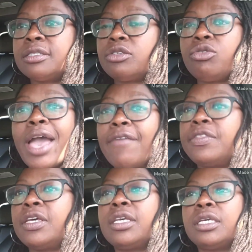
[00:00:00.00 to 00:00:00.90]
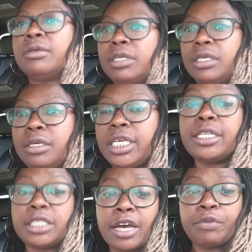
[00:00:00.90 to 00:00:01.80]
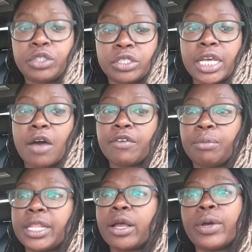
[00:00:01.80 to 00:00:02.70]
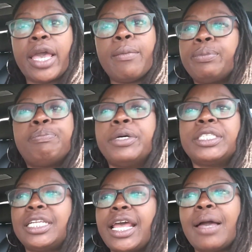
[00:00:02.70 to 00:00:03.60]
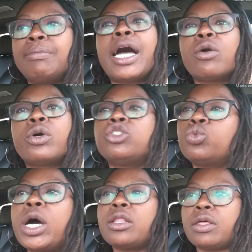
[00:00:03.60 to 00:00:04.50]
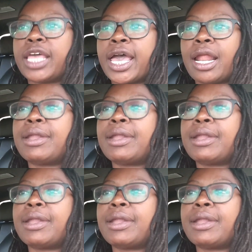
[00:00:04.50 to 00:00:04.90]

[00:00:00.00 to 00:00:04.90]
you have to get tough with yourself and be like, okay, but today I'm not going to dwell on that.